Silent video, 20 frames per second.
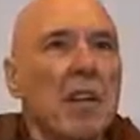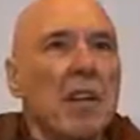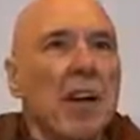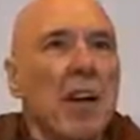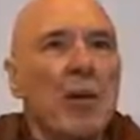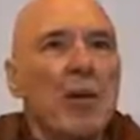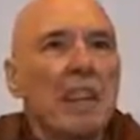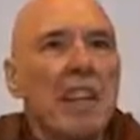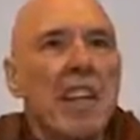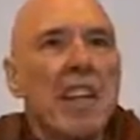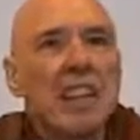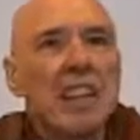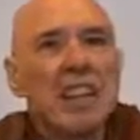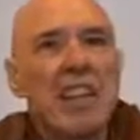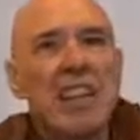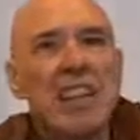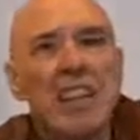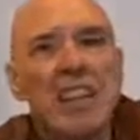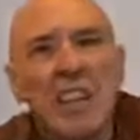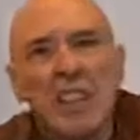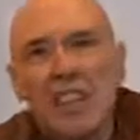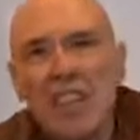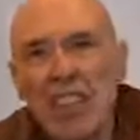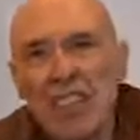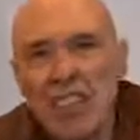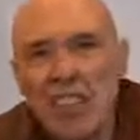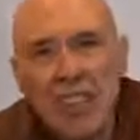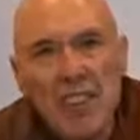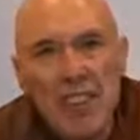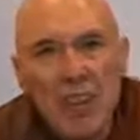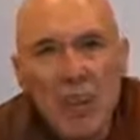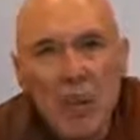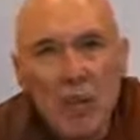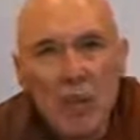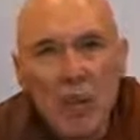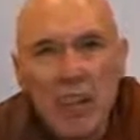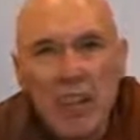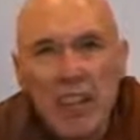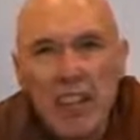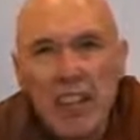I would say it's conditioned in this
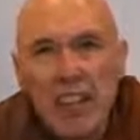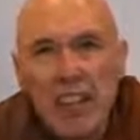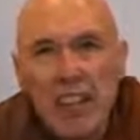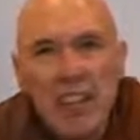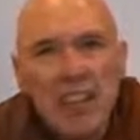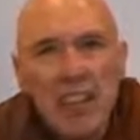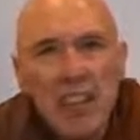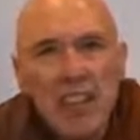way,